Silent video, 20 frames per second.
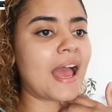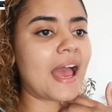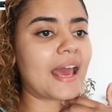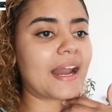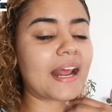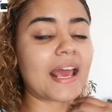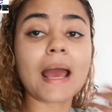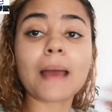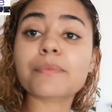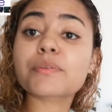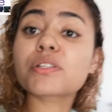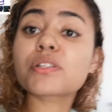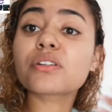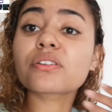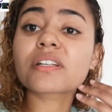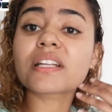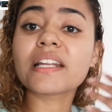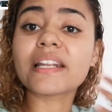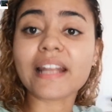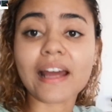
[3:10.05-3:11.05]
And I
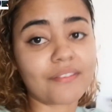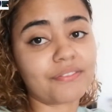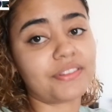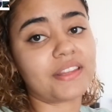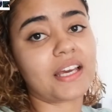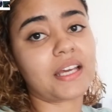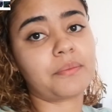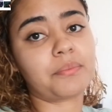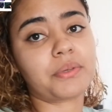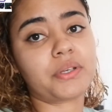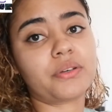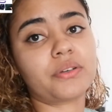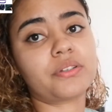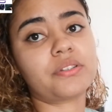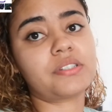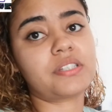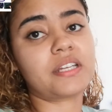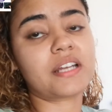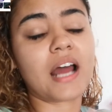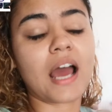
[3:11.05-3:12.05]
absolutely loved that,
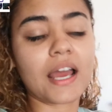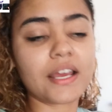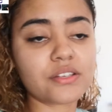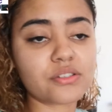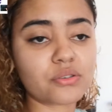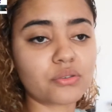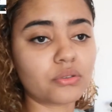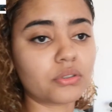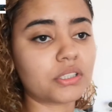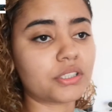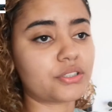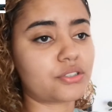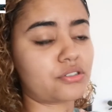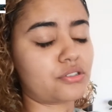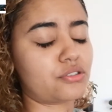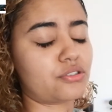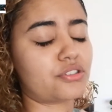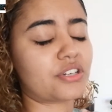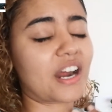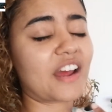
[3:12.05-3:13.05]
because in high school it
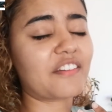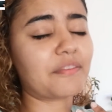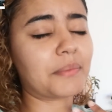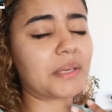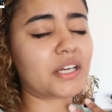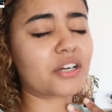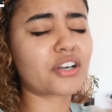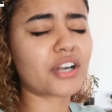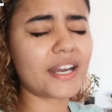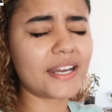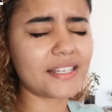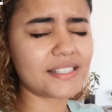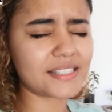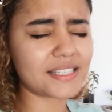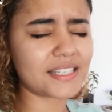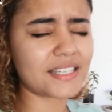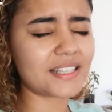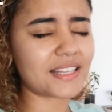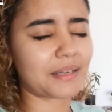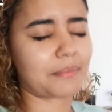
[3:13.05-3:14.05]
used to drive me
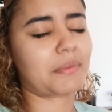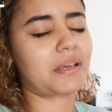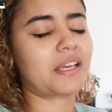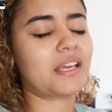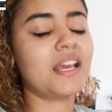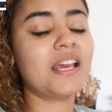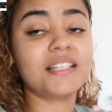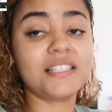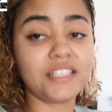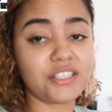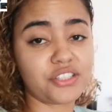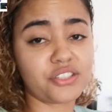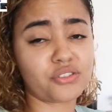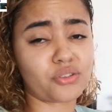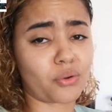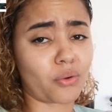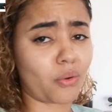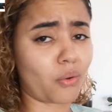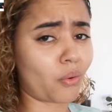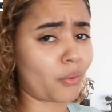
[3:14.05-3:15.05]
crazy that my
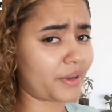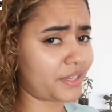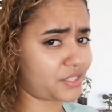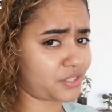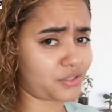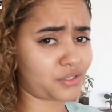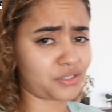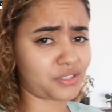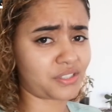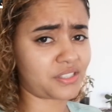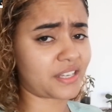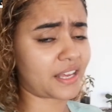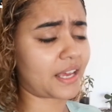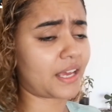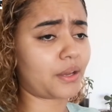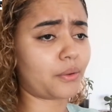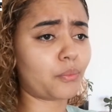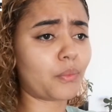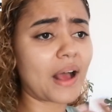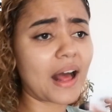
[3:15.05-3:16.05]
teachers always used to
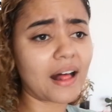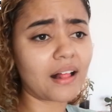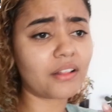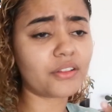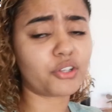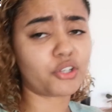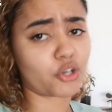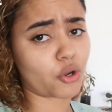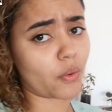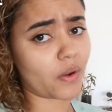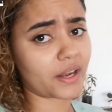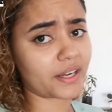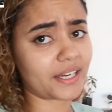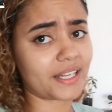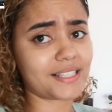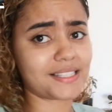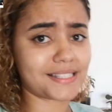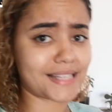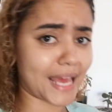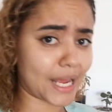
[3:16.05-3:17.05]
say, well, you know what,
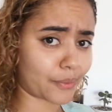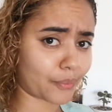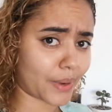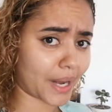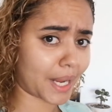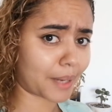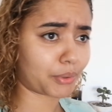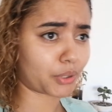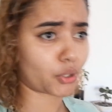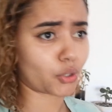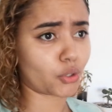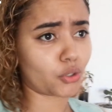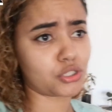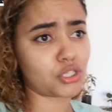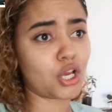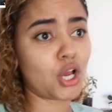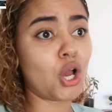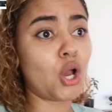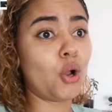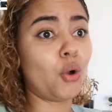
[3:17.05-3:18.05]
it's that way
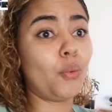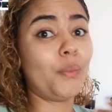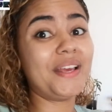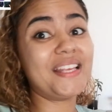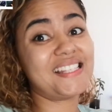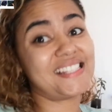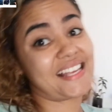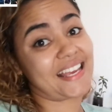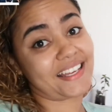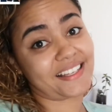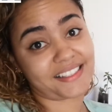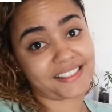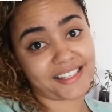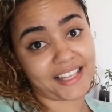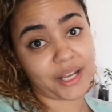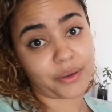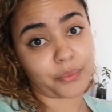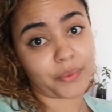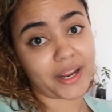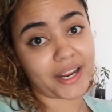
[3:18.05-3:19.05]
because we say it's
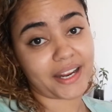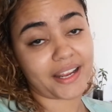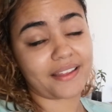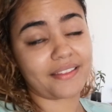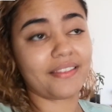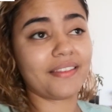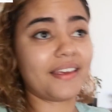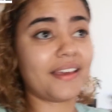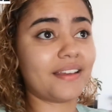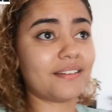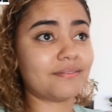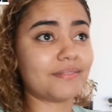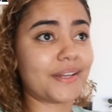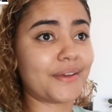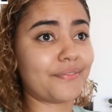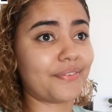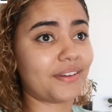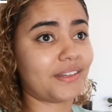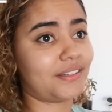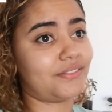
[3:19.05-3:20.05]
that way, and they
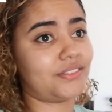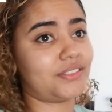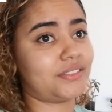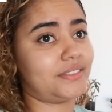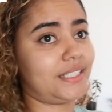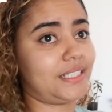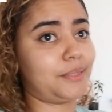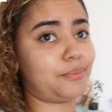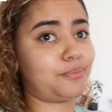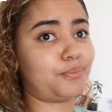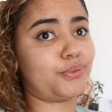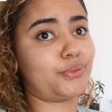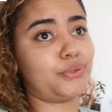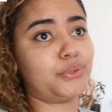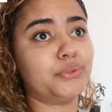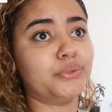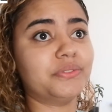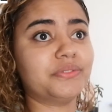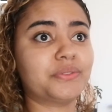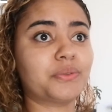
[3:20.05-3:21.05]
never ever really
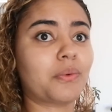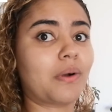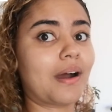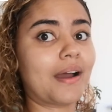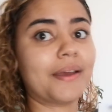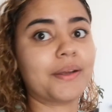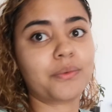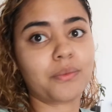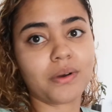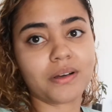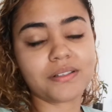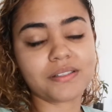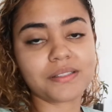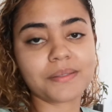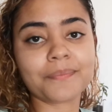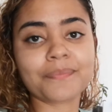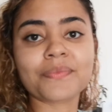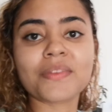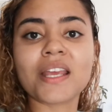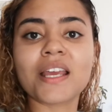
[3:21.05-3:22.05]
proved why it
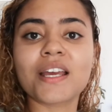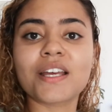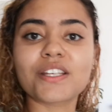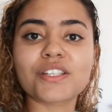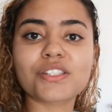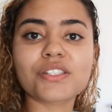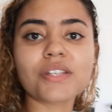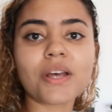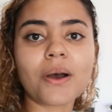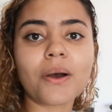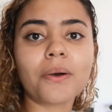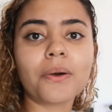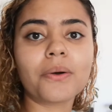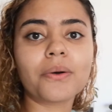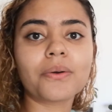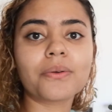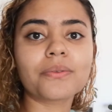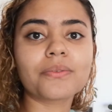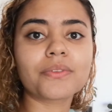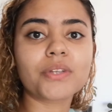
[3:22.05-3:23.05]
was. So
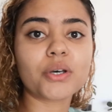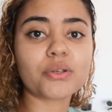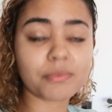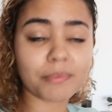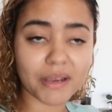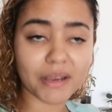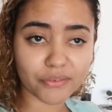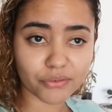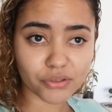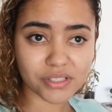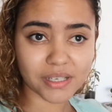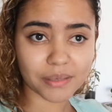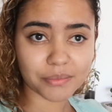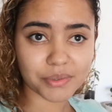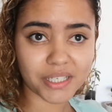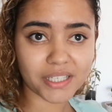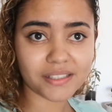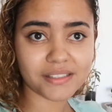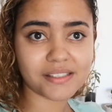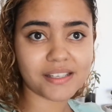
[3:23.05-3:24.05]
those are my 4
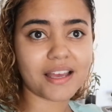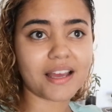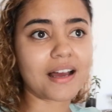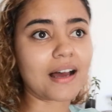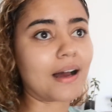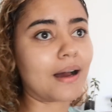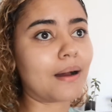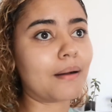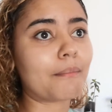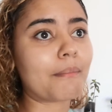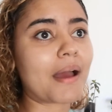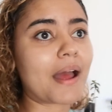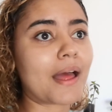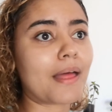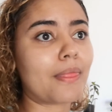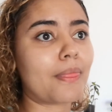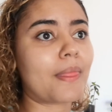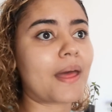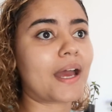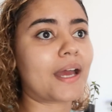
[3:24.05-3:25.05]
subjects,
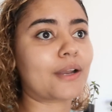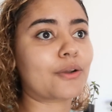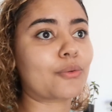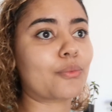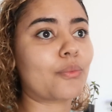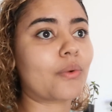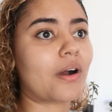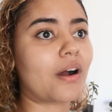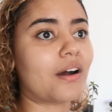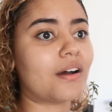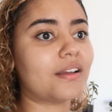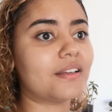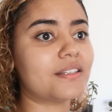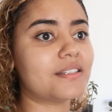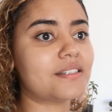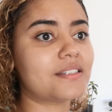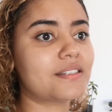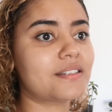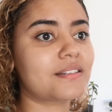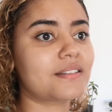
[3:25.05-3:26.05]
and
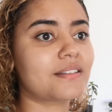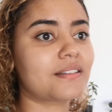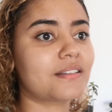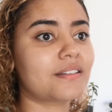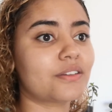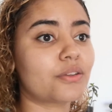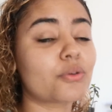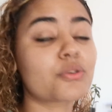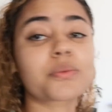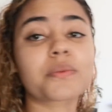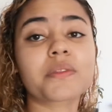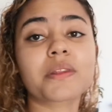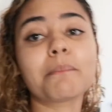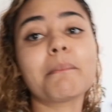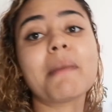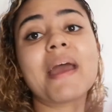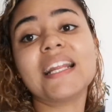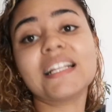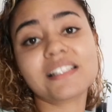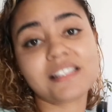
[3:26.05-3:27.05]
those were the
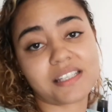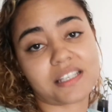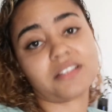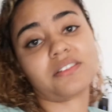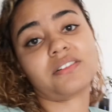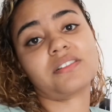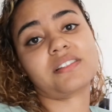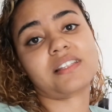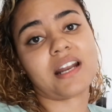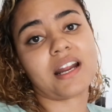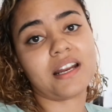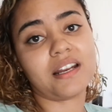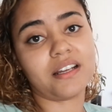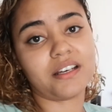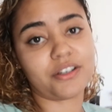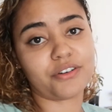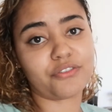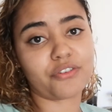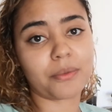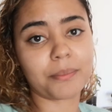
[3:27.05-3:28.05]
main skills that I
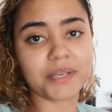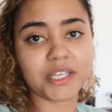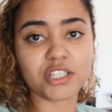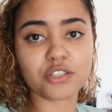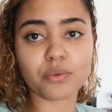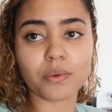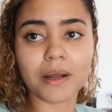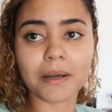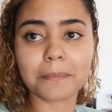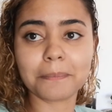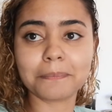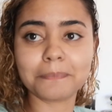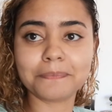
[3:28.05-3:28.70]
learned from each one.